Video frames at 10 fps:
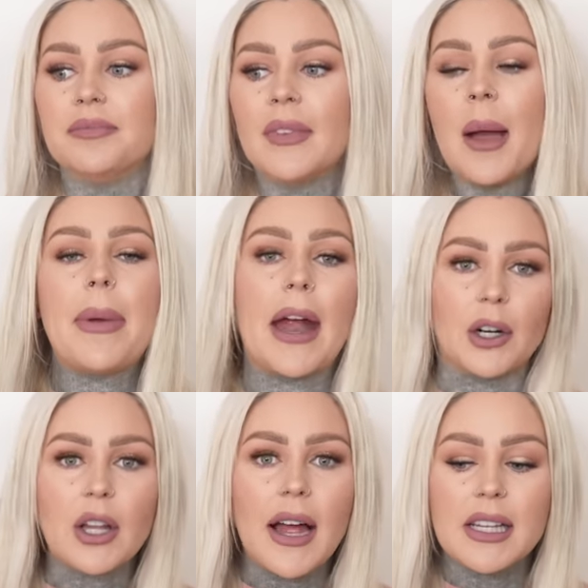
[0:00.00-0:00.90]
not
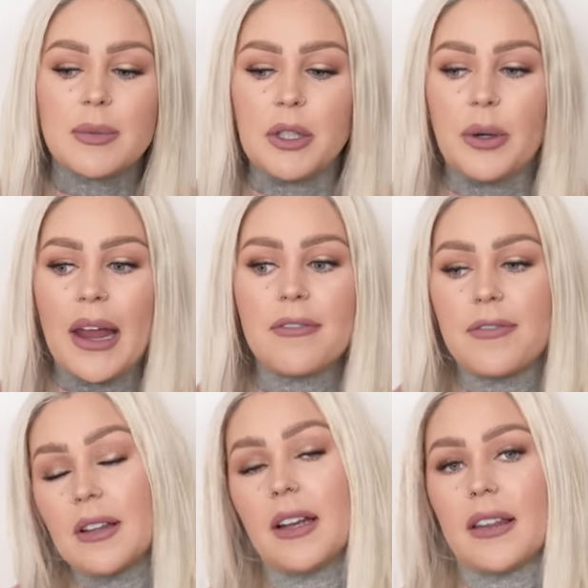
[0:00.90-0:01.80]
paralyzed, but you can't
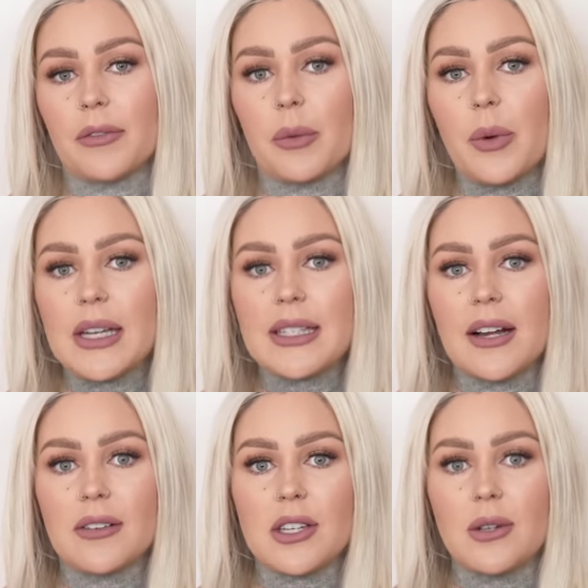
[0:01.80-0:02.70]
feel anything from the waist
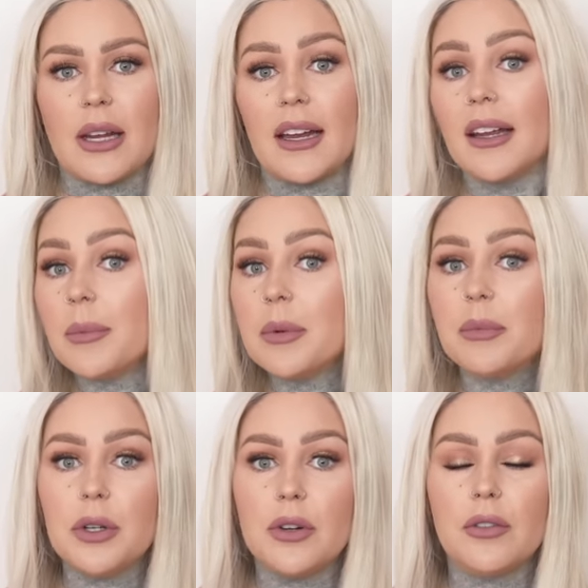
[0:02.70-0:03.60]
down, so you can't get up
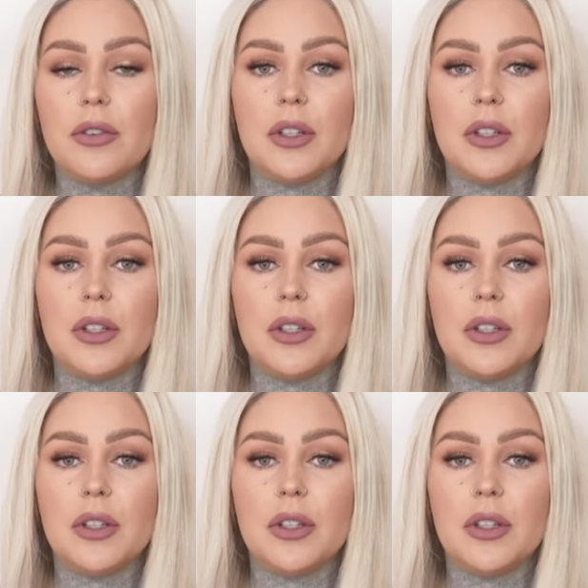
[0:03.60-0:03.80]
and move.